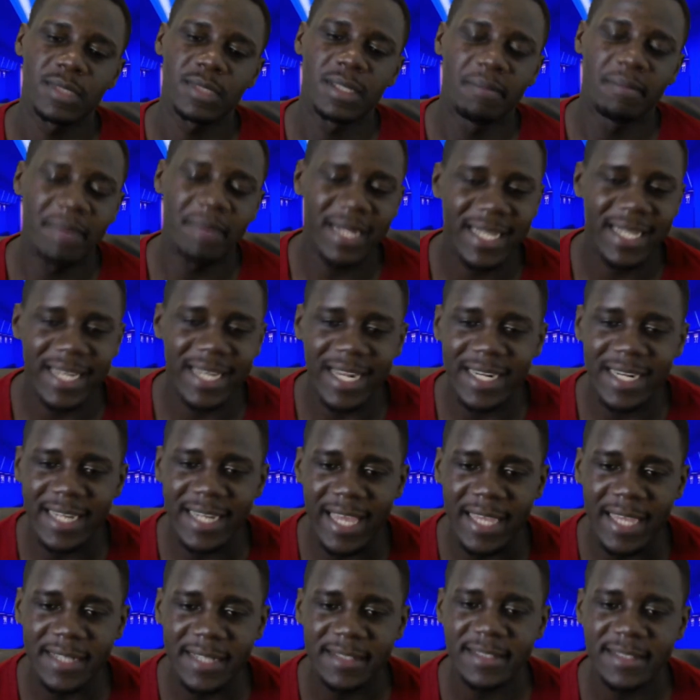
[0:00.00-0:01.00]
Maitland
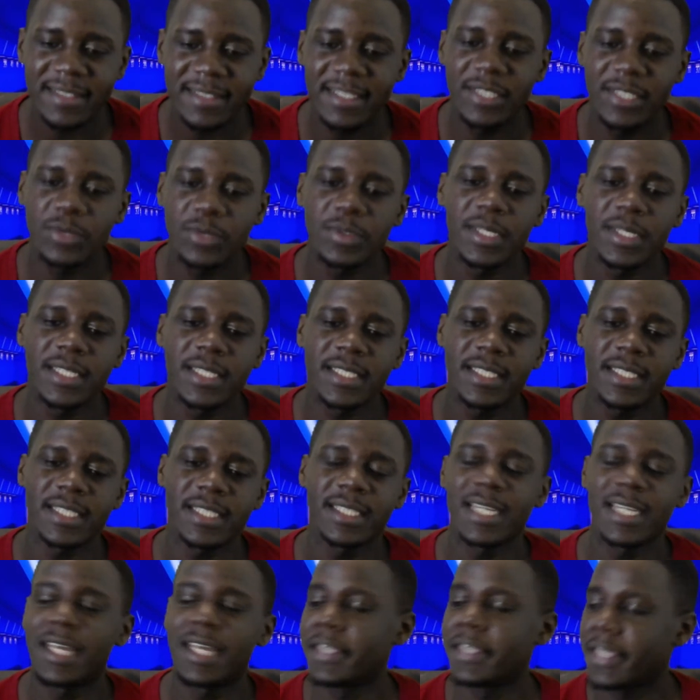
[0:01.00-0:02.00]
Niles, into the
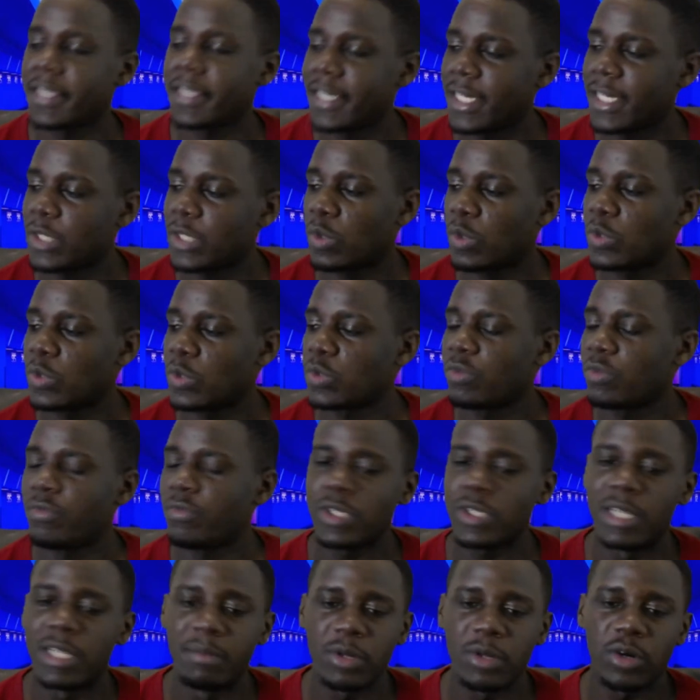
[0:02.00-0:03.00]
deal, and they get close to
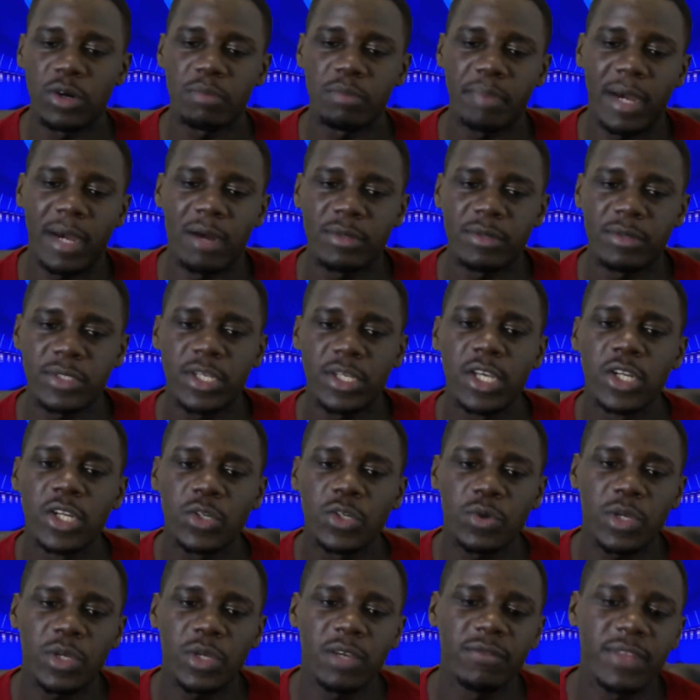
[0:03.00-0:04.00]
£40 million
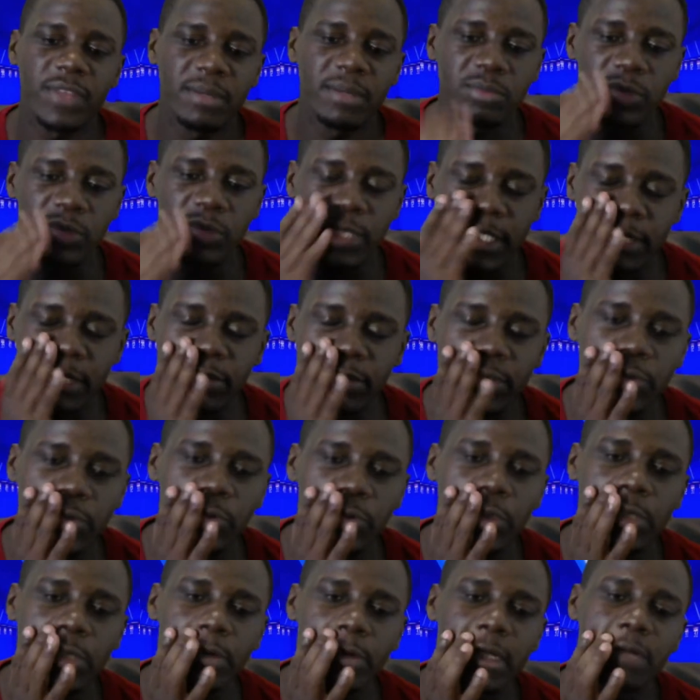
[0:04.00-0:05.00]
to give them to a team which
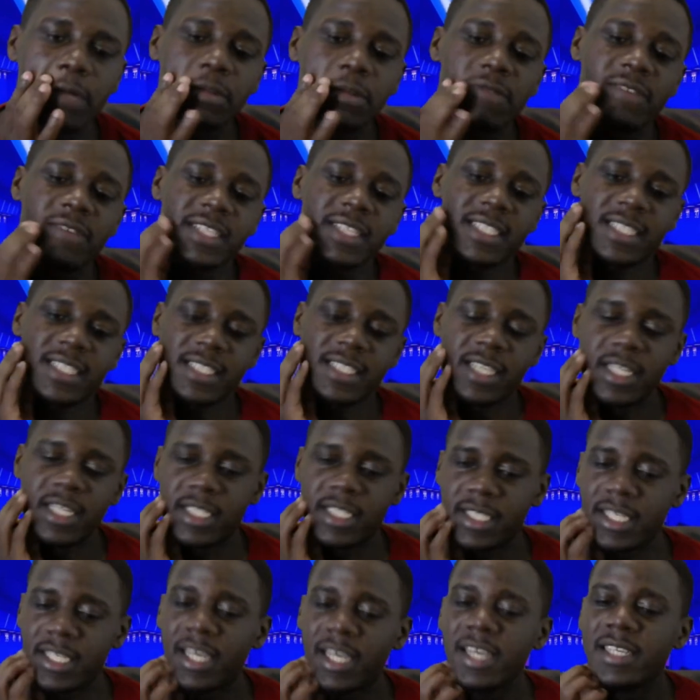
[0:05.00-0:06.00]
goes by the names of Leicester
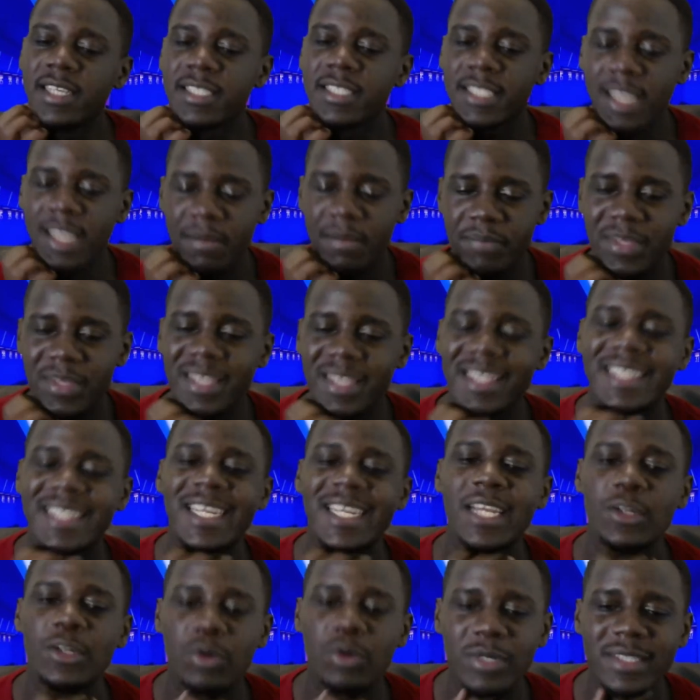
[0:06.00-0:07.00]
City. Something that
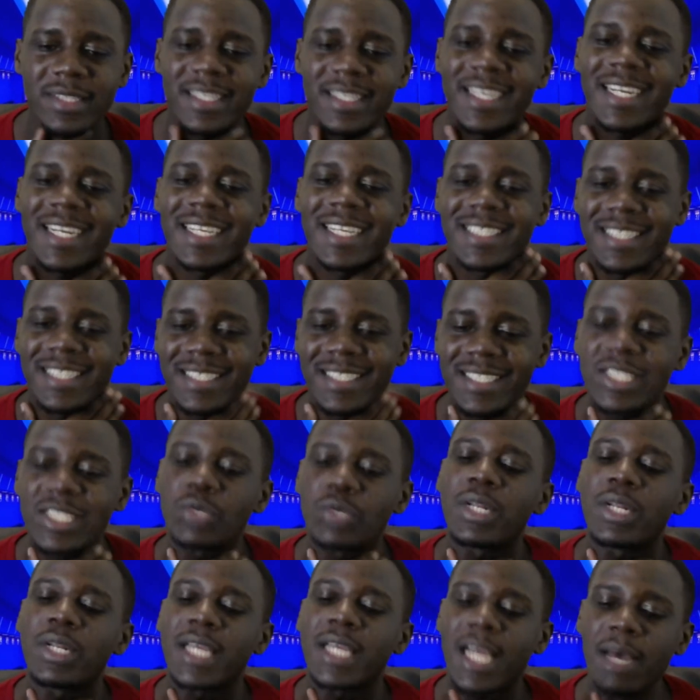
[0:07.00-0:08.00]
I don't think Leicester City
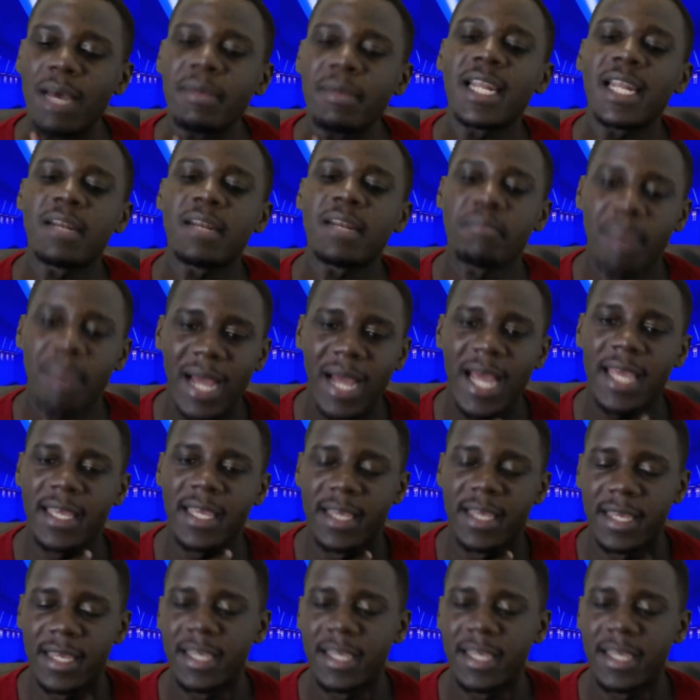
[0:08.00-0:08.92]
will come in and buy.